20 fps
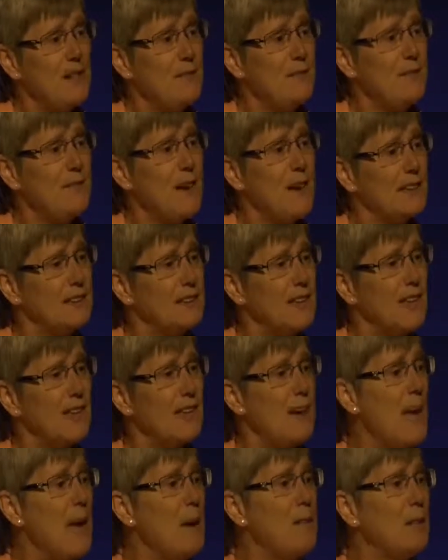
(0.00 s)
in fact,
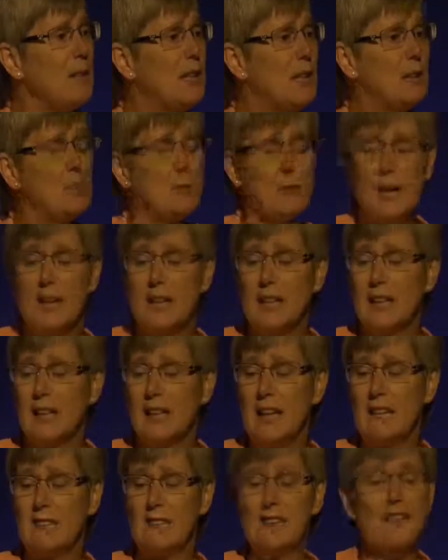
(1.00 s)
dynamin can
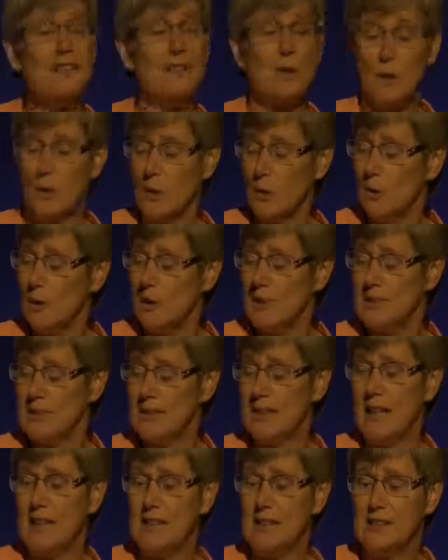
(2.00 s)
regulate these early
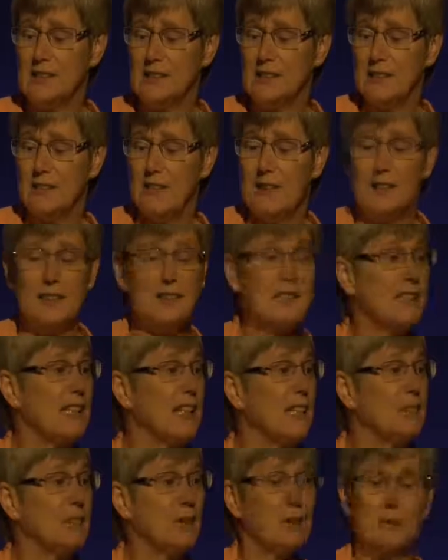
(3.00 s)
stages of
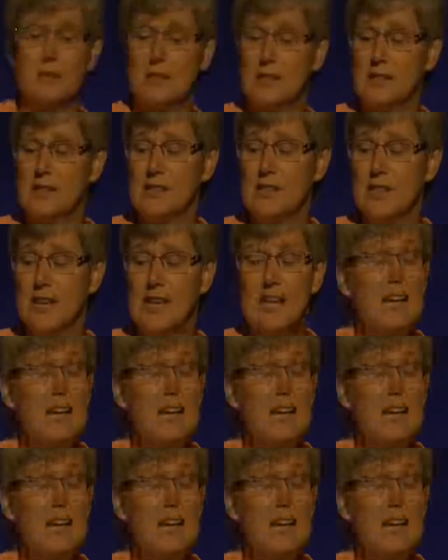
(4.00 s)
endocytosis